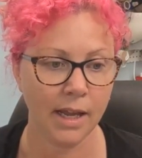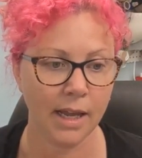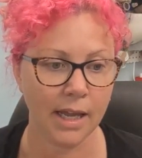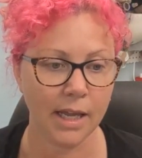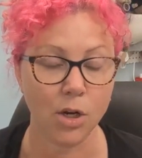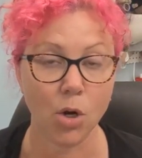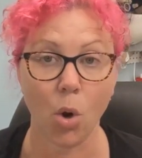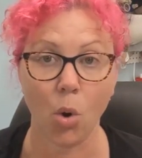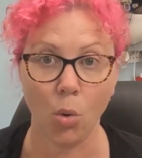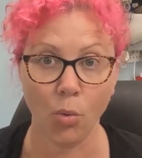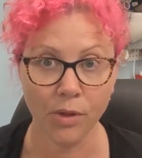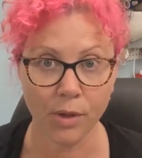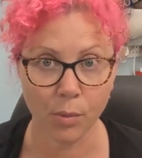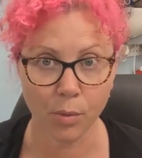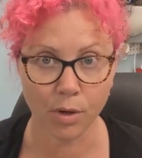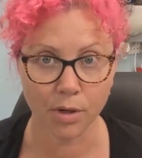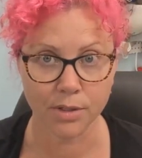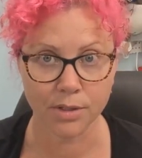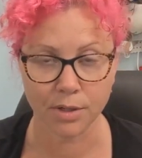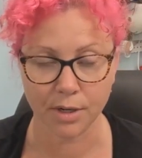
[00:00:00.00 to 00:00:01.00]
It only
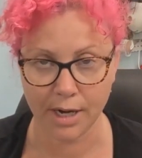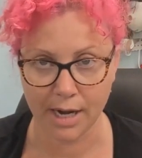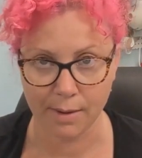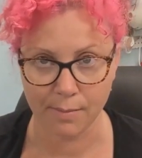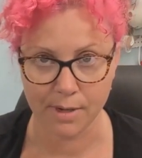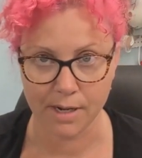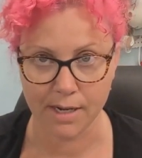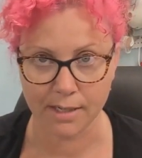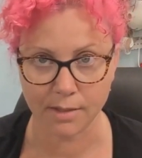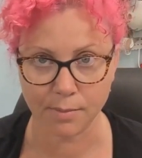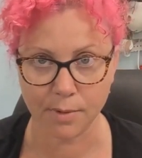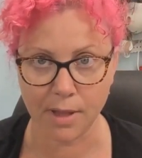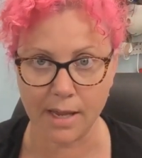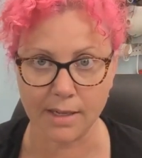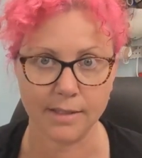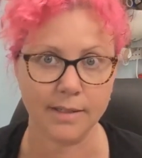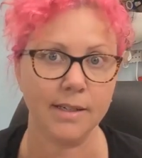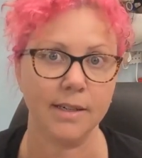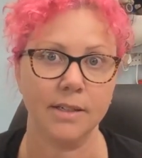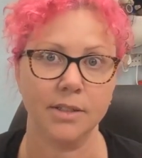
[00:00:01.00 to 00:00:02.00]
works on ABS
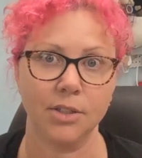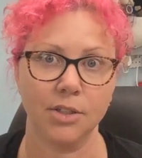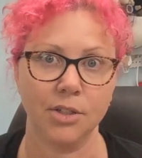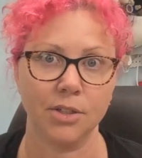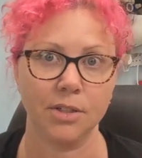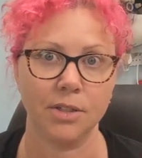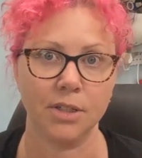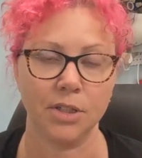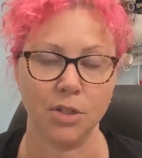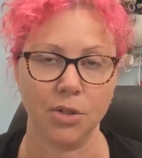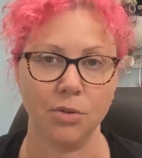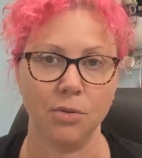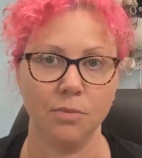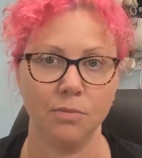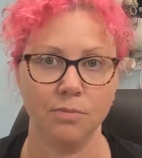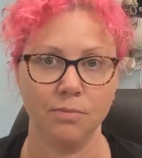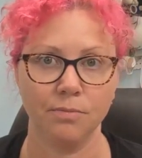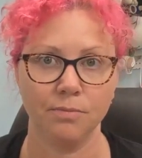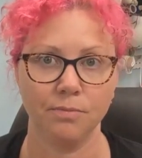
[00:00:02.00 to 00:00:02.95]
plastics, just to